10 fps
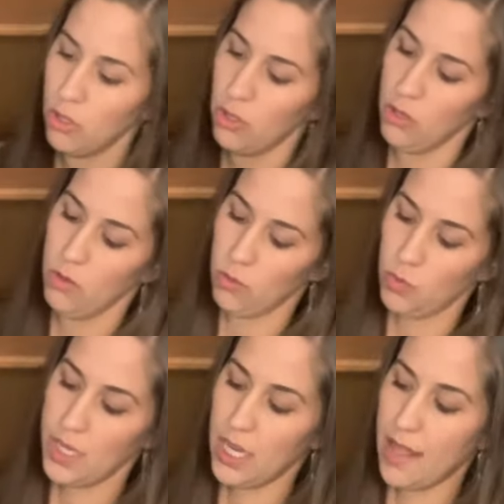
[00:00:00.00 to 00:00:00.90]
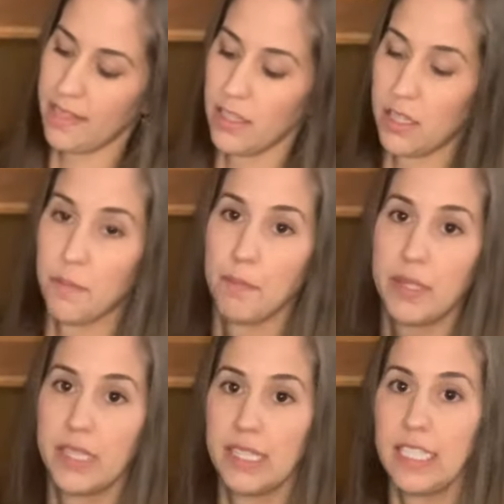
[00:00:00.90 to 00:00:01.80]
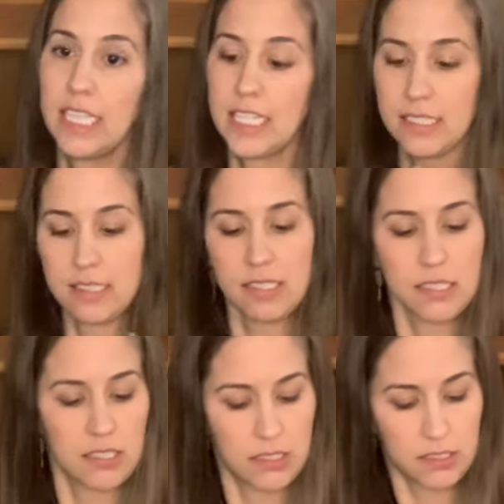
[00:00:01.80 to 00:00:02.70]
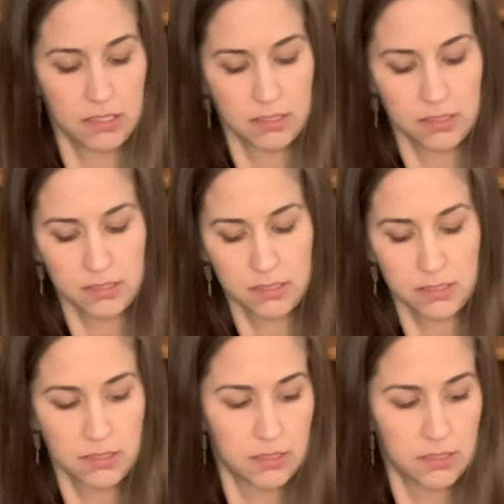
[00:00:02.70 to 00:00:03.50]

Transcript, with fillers: We got the complete magic